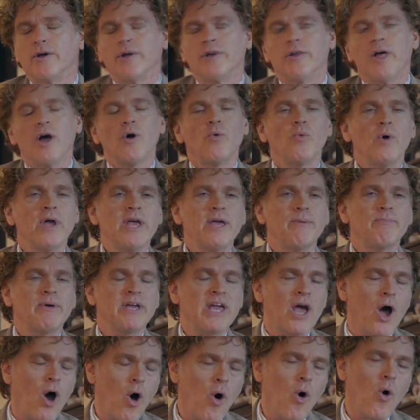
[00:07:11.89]
that we
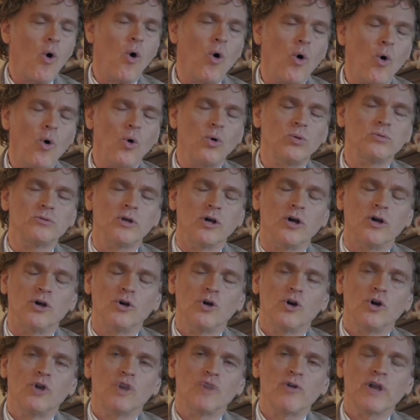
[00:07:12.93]
behold
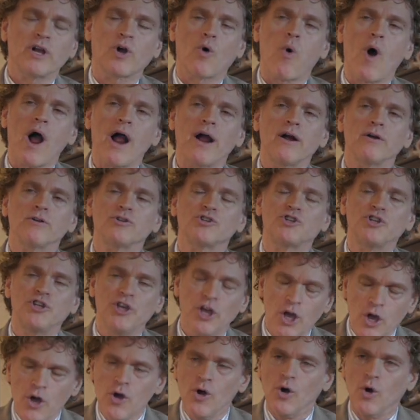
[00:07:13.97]
requires
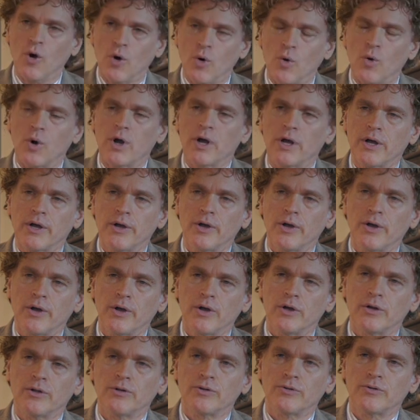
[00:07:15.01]
you
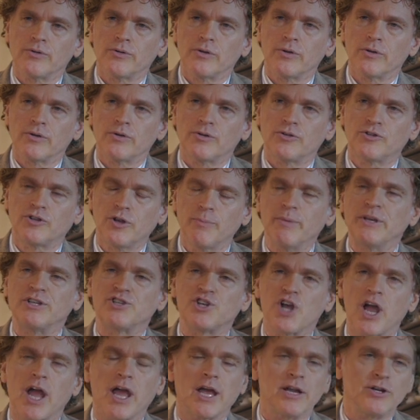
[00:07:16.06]
to be
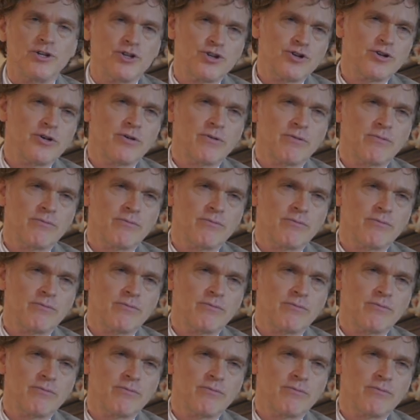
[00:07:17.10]
changed.